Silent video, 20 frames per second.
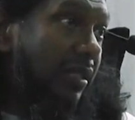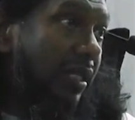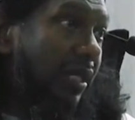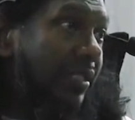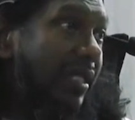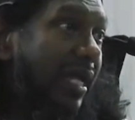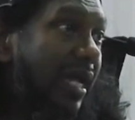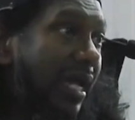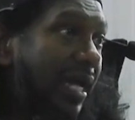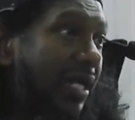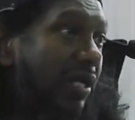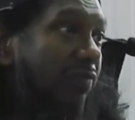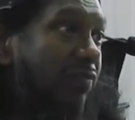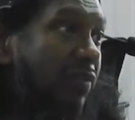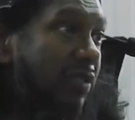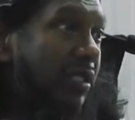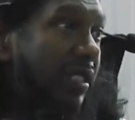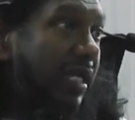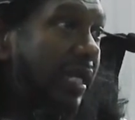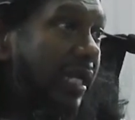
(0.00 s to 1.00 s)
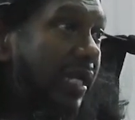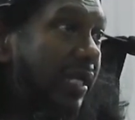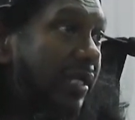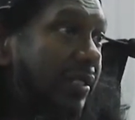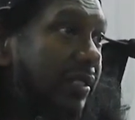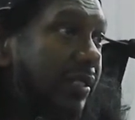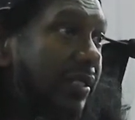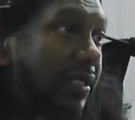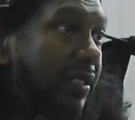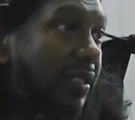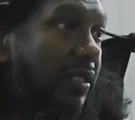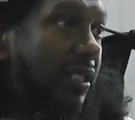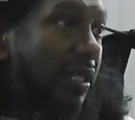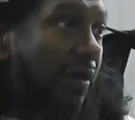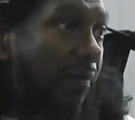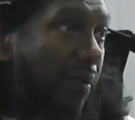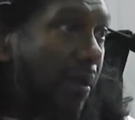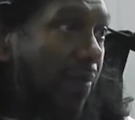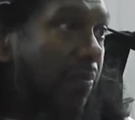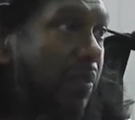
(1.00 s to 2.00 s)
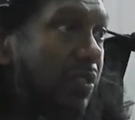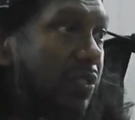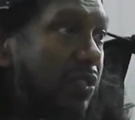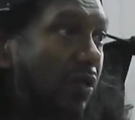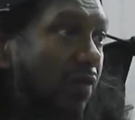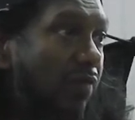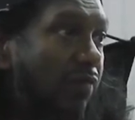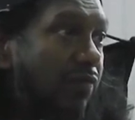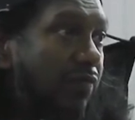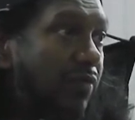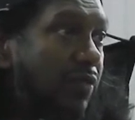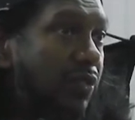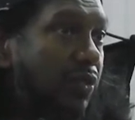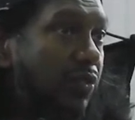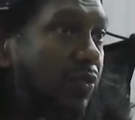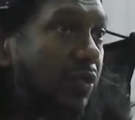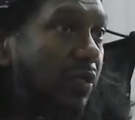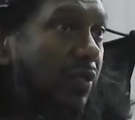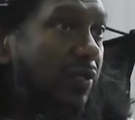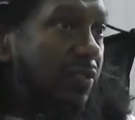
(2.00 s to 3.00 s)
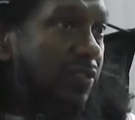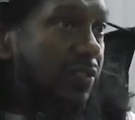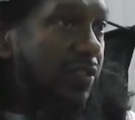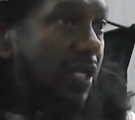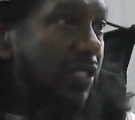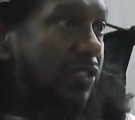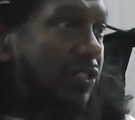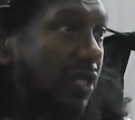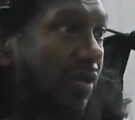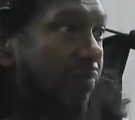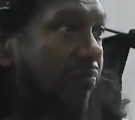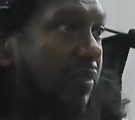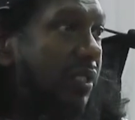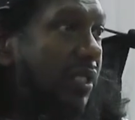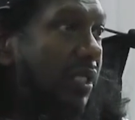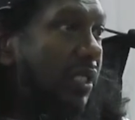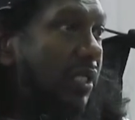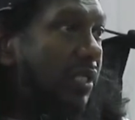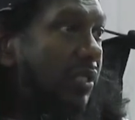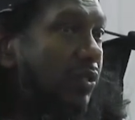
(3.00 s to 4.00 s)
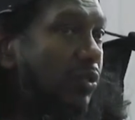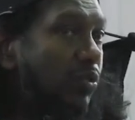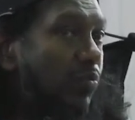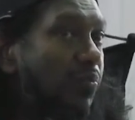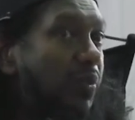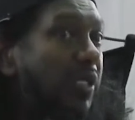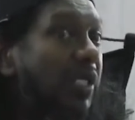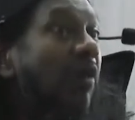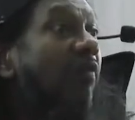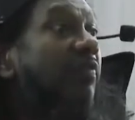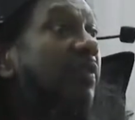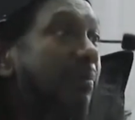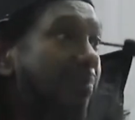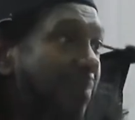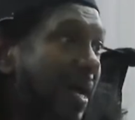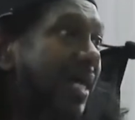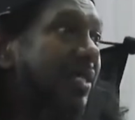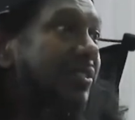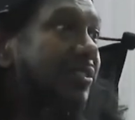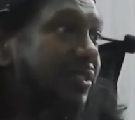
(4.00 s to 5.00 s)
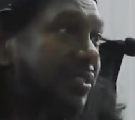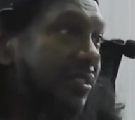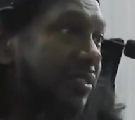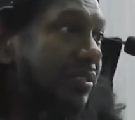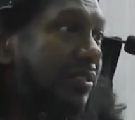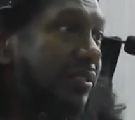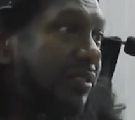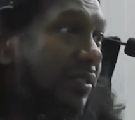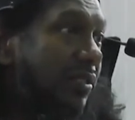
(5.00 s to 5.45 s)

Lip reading: At the end of the day, the purpose of you criticize something to bring out the best.